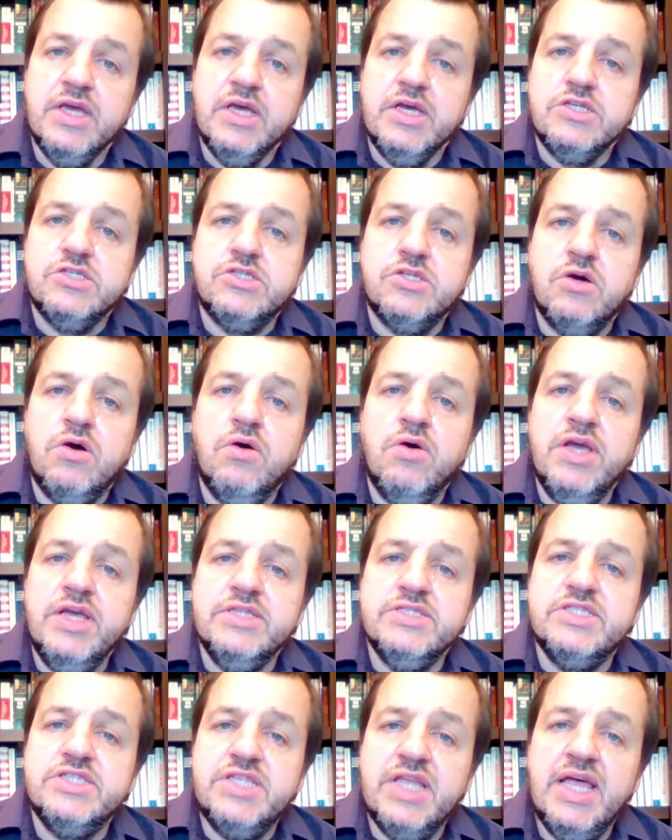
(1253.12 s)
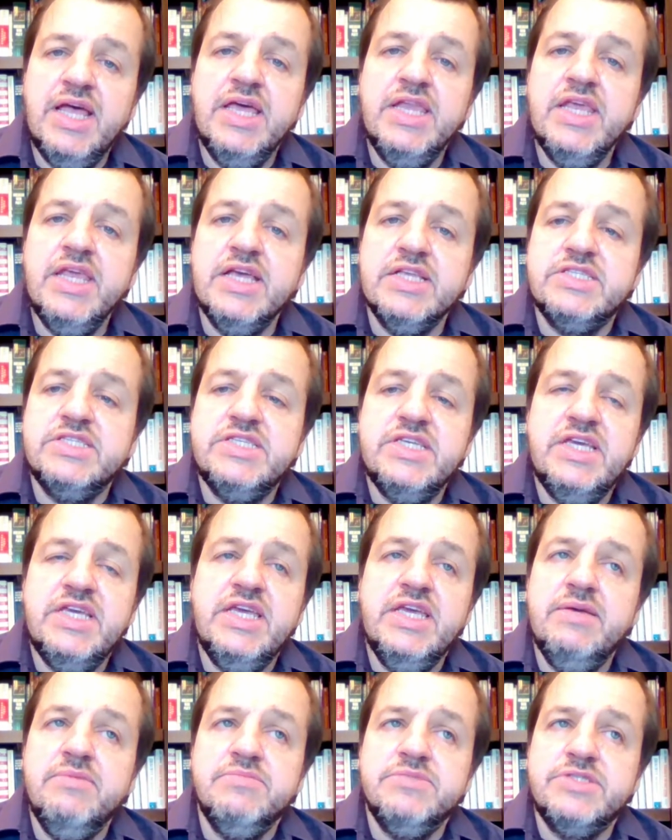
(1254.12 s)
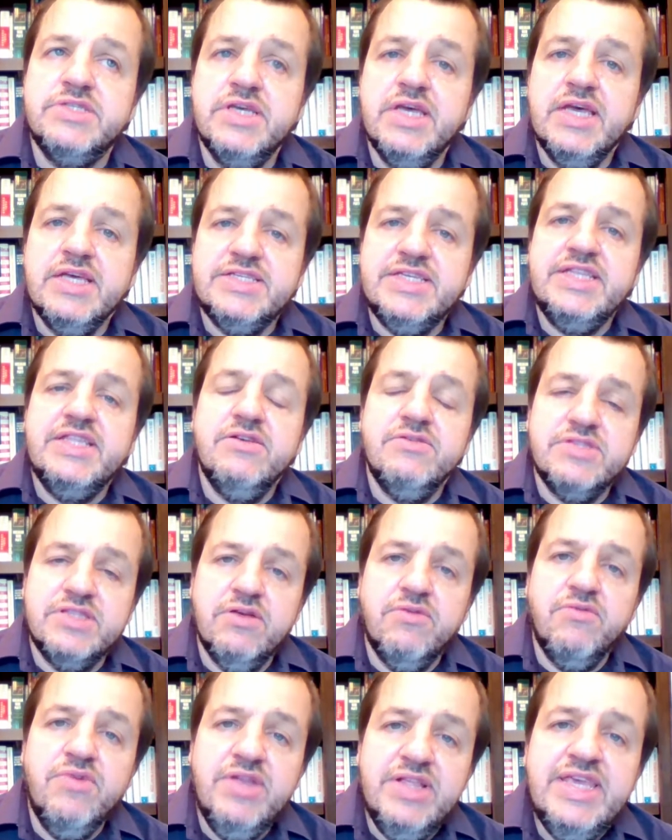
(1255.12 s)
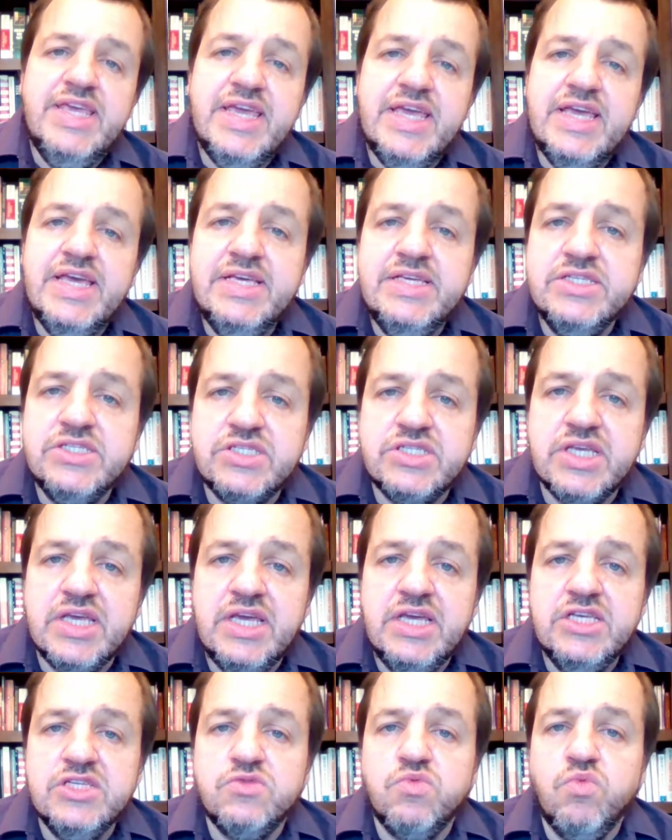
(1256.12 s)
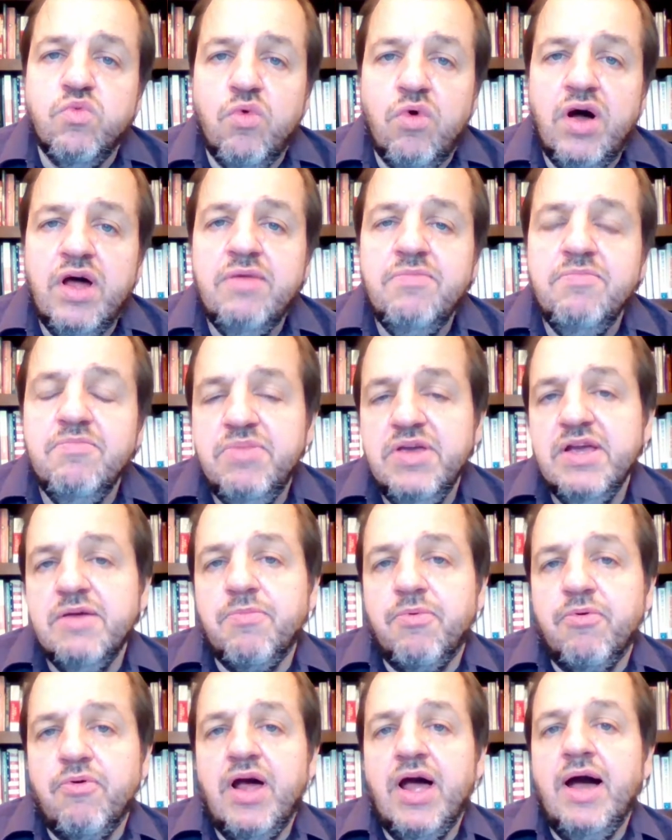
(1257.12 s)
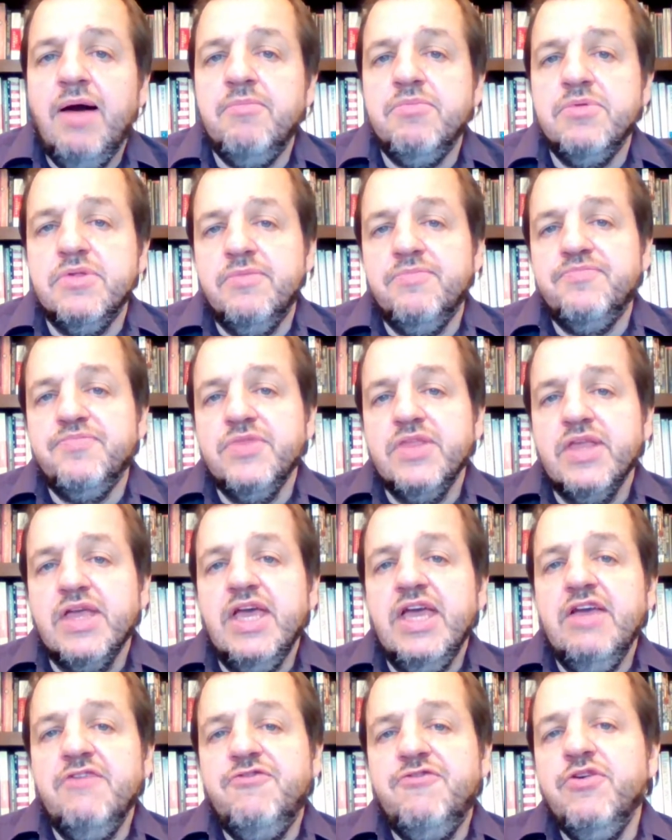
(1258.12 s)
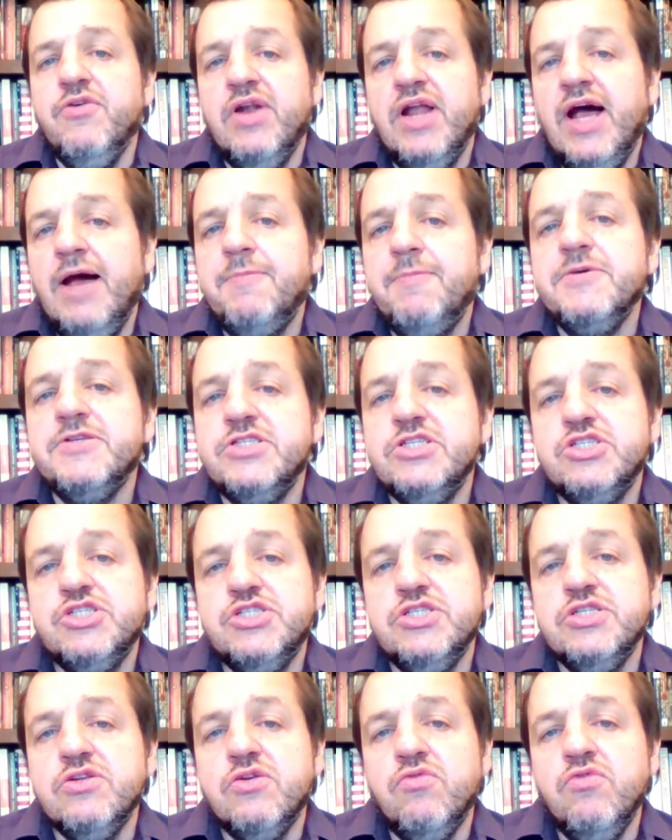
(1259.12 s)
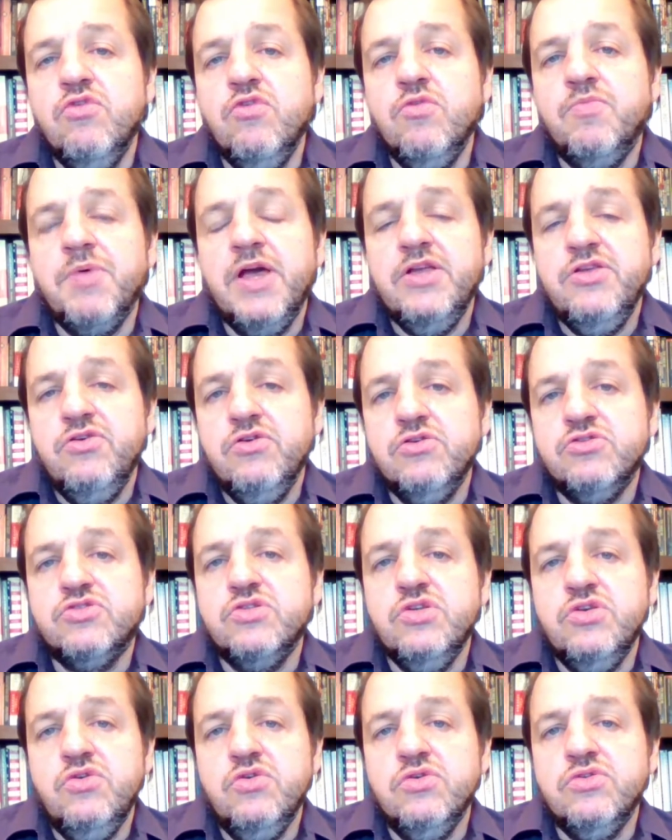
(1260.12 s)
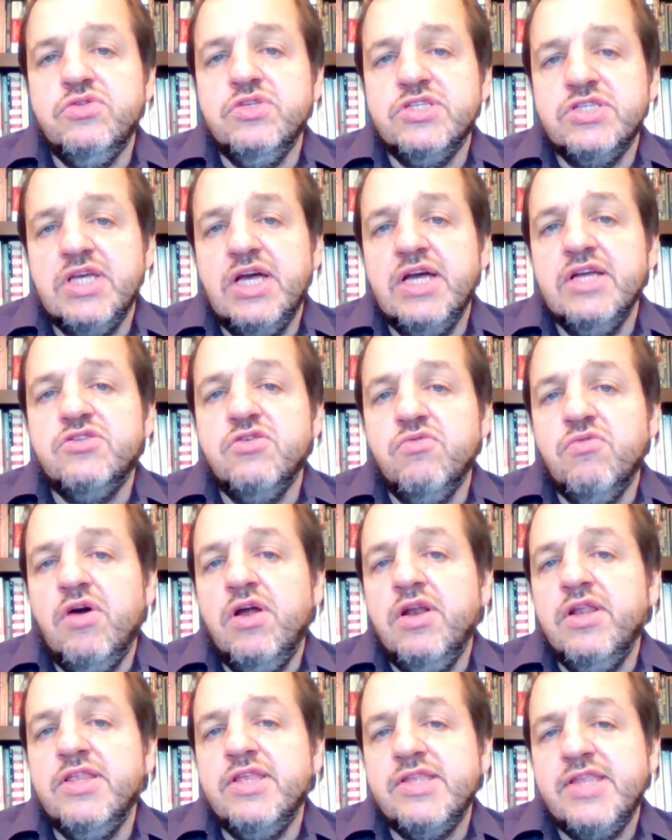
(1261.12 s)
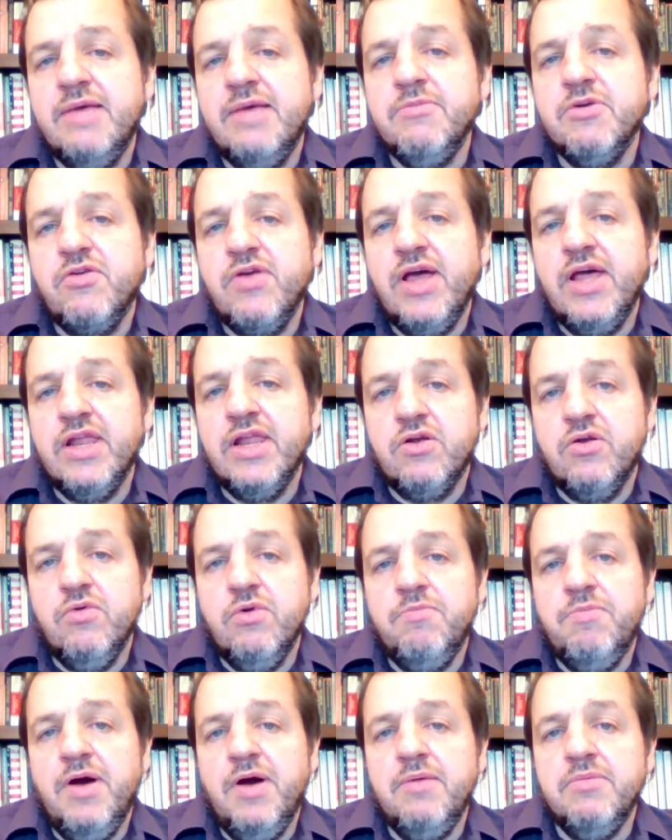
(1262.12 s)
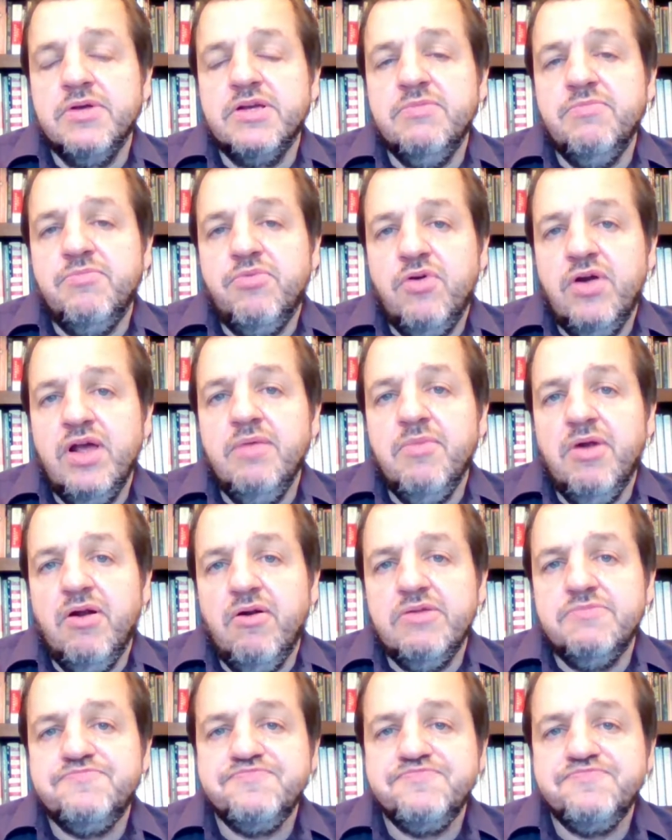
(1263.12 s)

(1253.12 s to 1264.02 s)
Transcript: So instead, it seems, see, there really is one big problem if you're an opposition group and you decide to run in the Democratic or Republican primary.